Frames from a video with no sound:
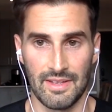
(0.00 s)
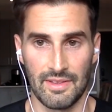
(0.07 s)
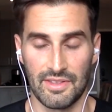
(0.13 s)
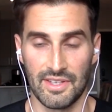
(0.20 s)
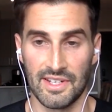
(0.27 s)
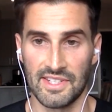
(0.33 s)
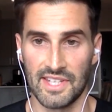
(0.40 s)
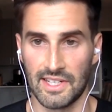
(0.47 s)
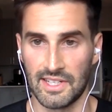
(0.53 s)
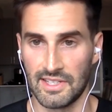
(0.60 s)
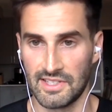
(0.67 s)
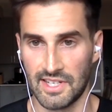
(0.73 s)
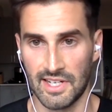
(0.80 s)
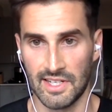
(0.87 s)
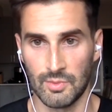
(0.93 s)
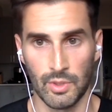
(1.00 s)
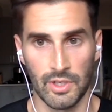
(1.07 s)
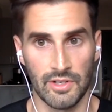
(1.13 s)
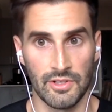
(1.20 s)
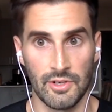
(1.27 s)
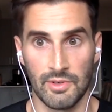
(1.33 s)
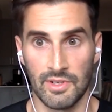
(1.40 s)
things that contain what are
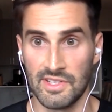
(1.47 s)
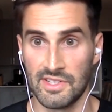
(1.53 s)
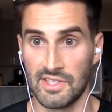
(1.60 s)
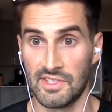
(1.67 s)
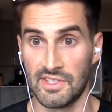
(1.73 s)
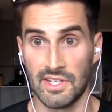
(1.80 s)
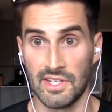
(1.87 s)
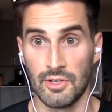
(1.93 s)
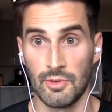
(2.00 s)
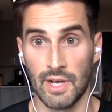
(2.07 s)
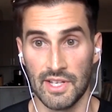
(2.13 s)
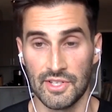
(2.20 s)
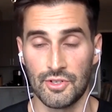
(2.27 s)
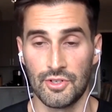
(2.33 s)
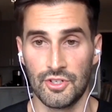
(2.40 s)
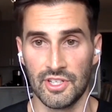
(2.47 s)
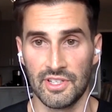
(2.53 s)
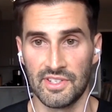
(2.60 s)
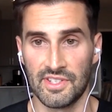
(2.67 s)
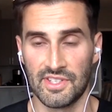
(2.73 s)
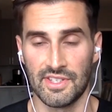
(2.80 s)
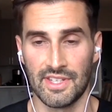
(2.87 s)
known as xenoestrogens